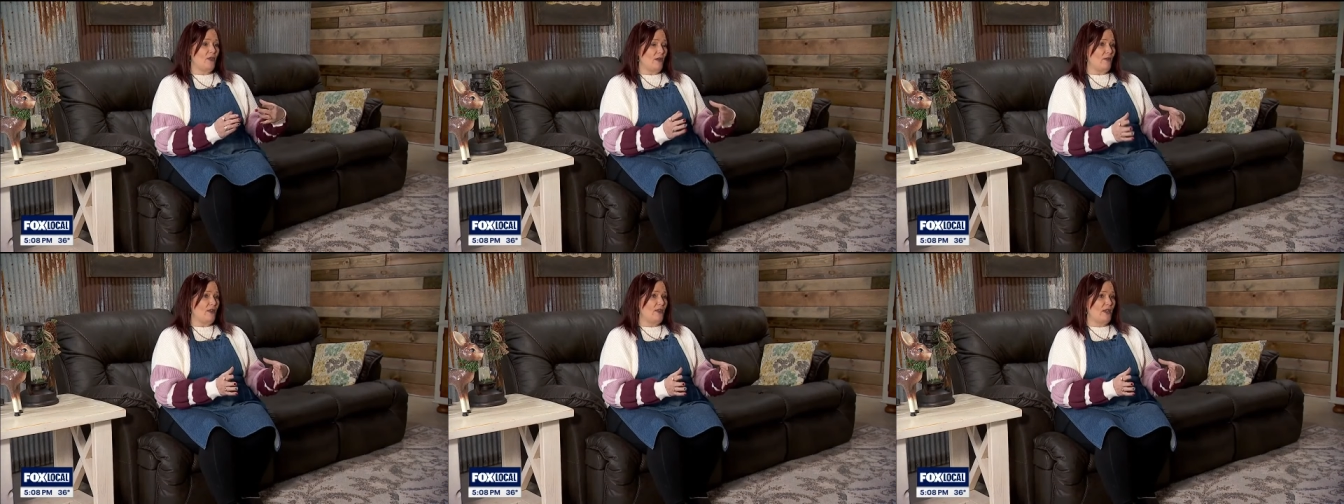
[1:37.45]

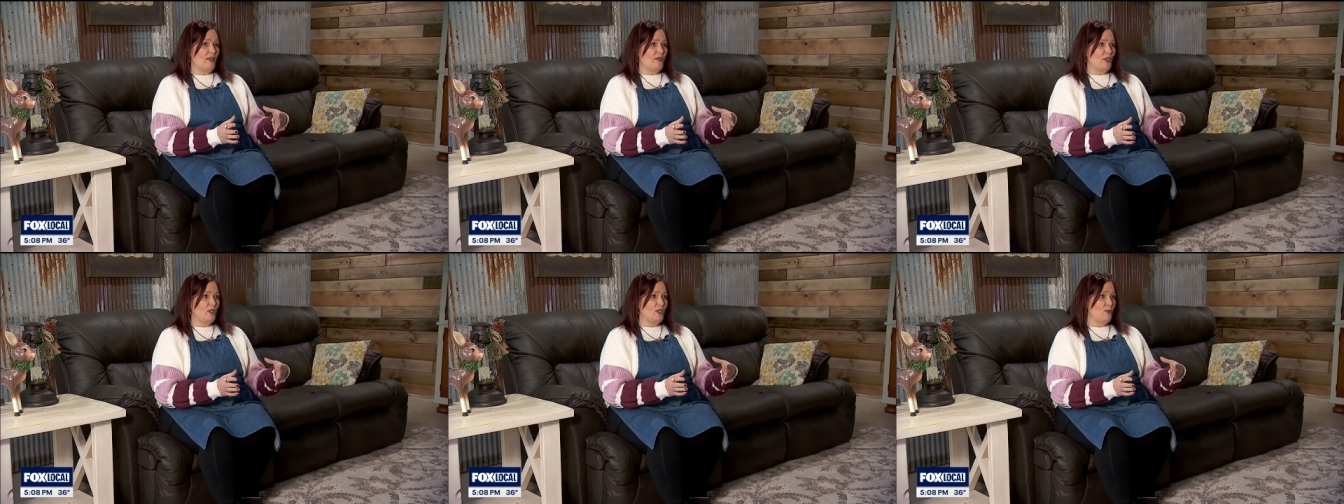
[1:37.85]
everything
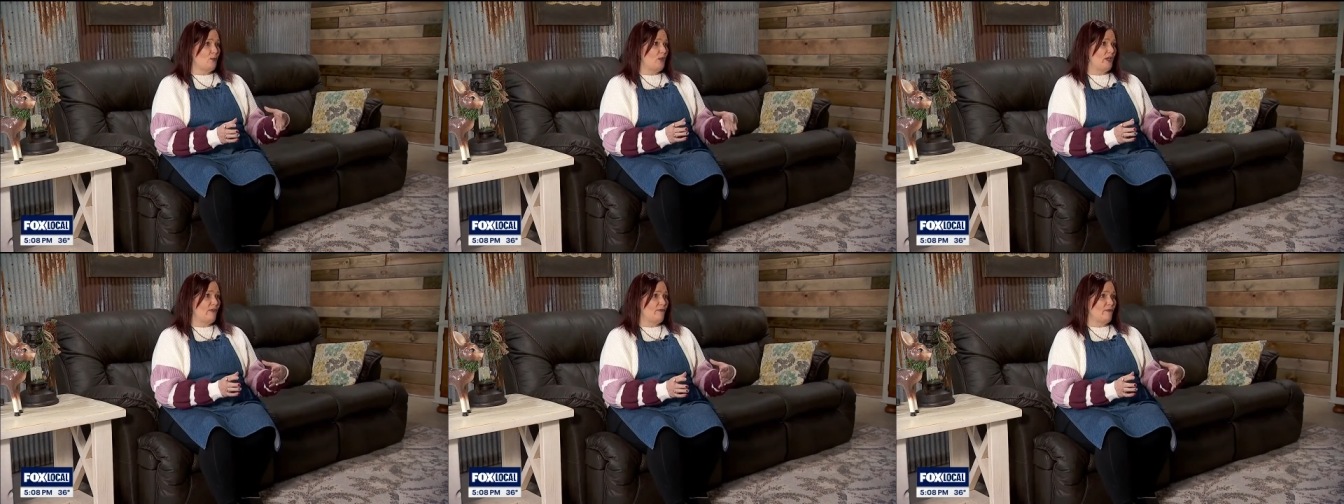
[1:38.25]
in there is
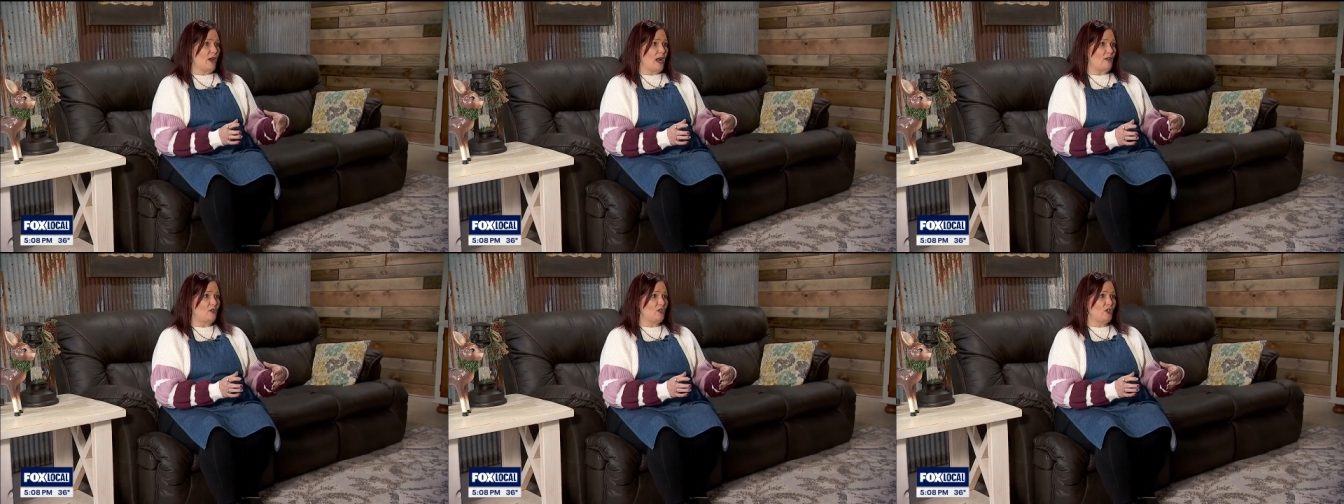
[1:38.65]
pretty
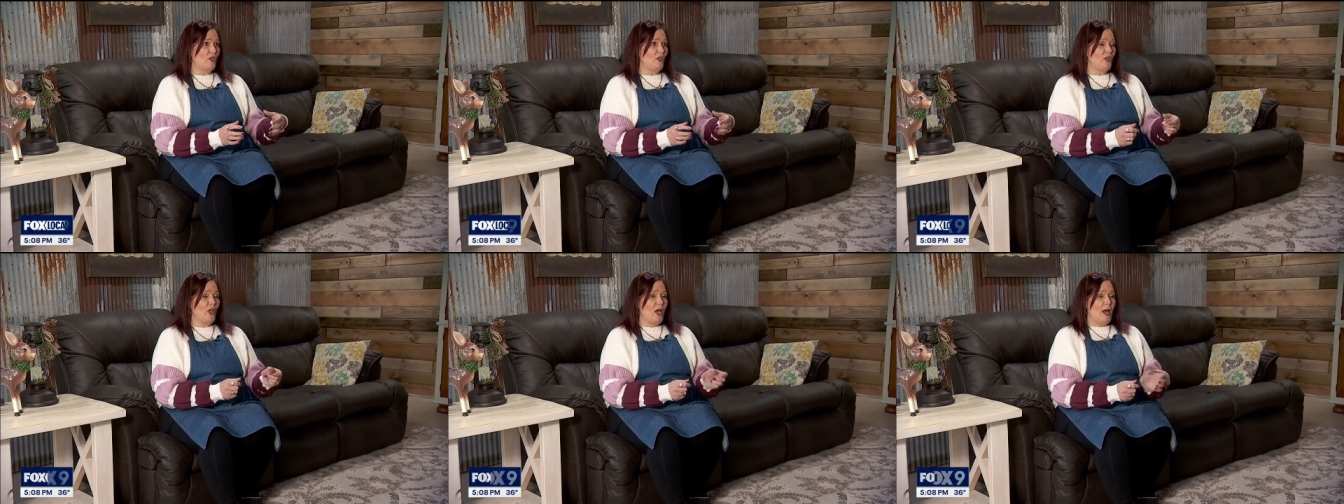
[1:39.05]

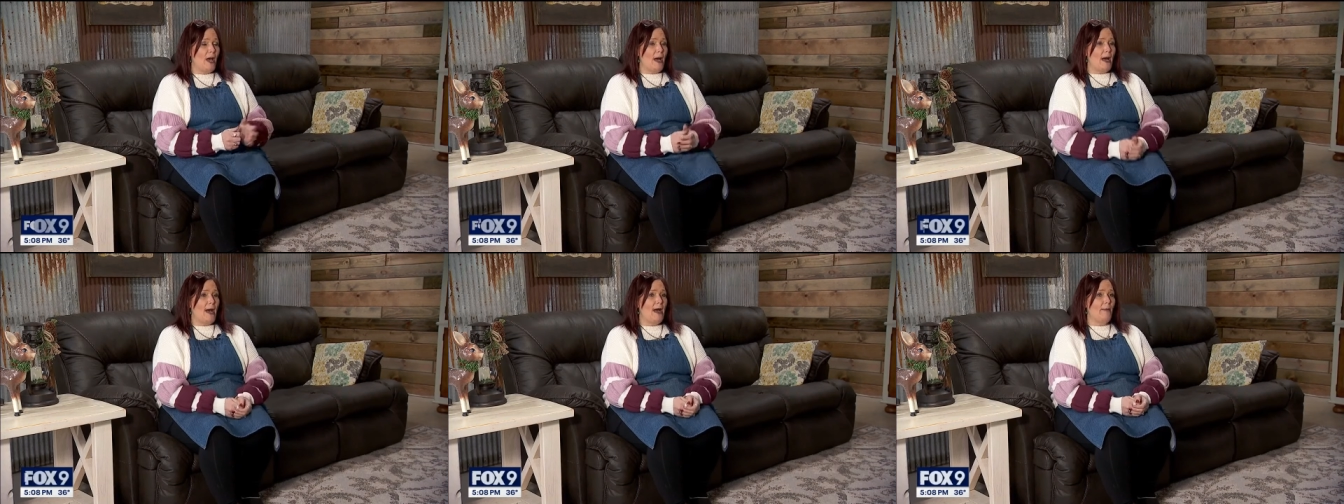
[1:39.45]
fragile.
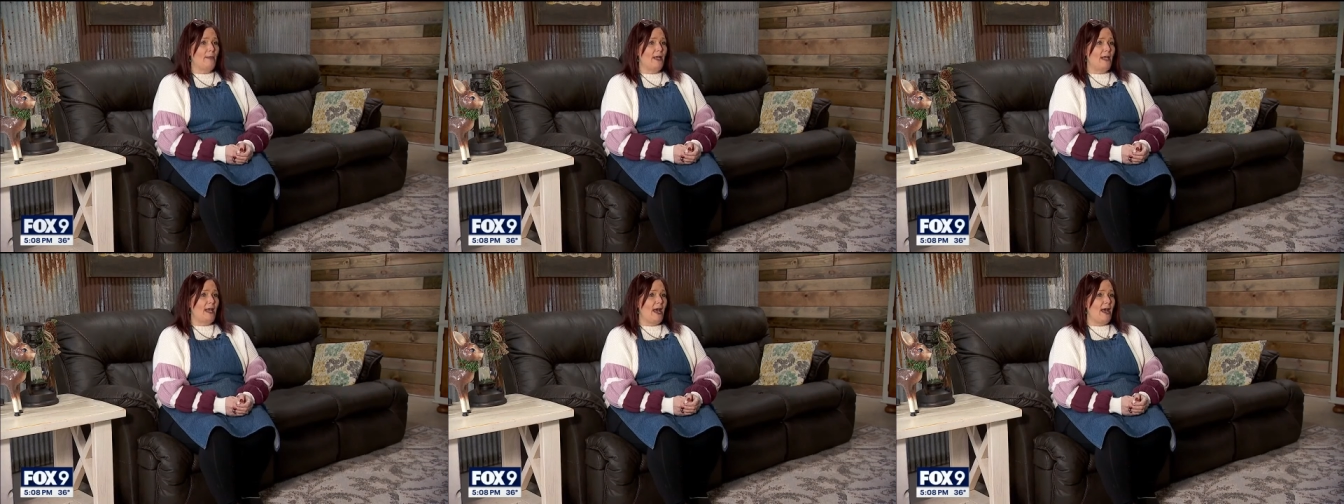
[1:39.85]

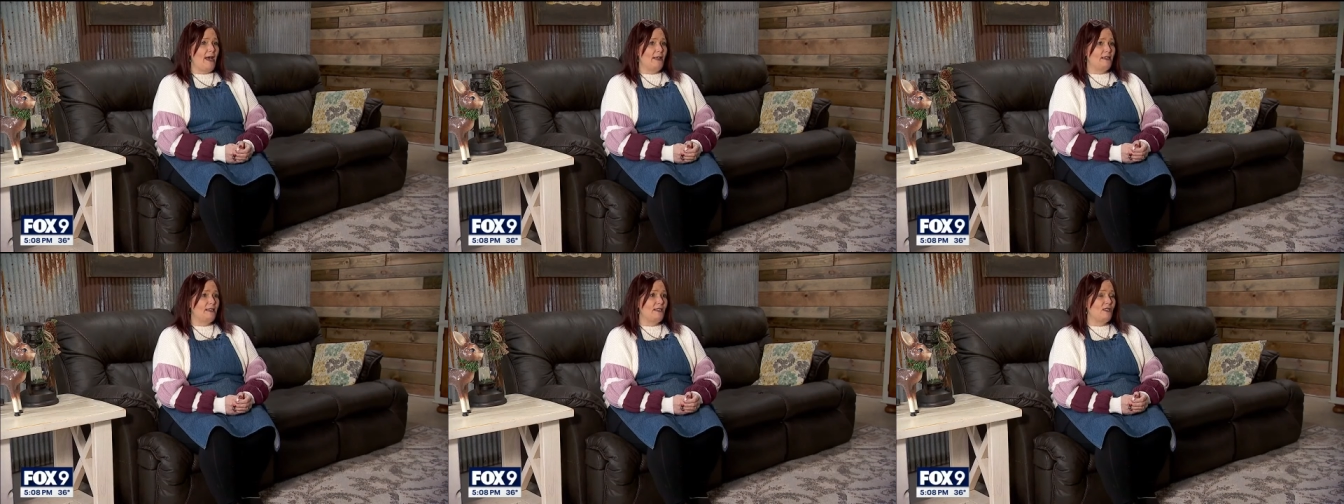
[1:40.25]
Um, it
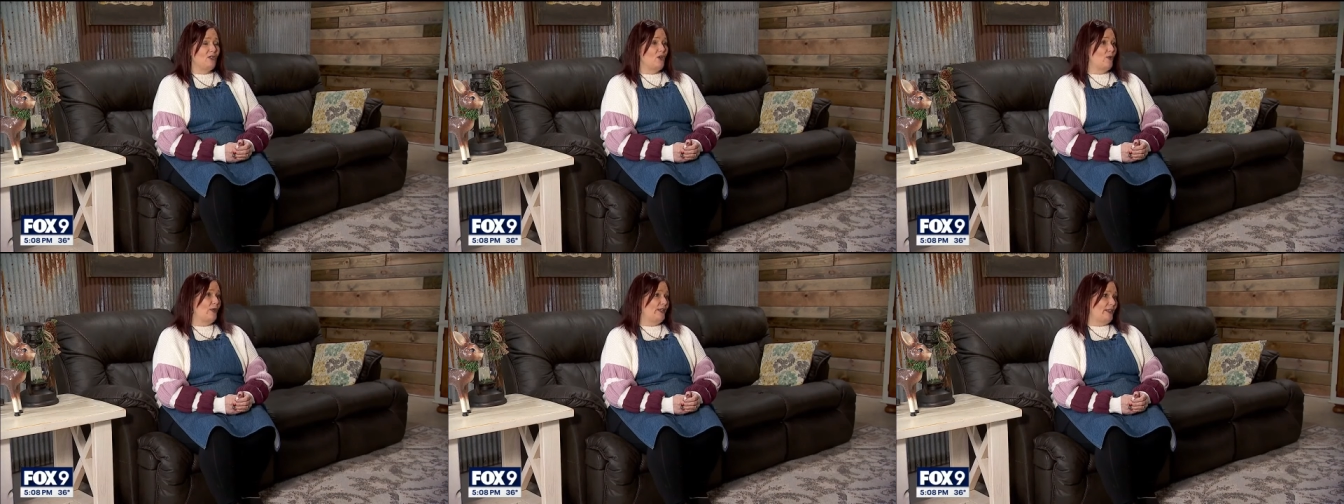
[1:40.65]
has to
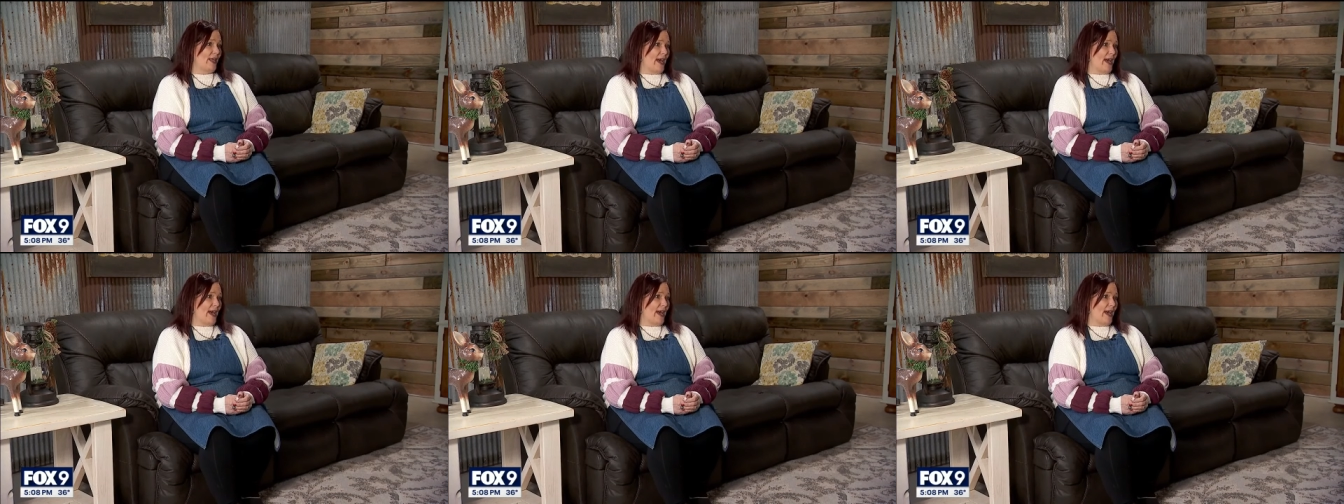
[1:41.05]
go in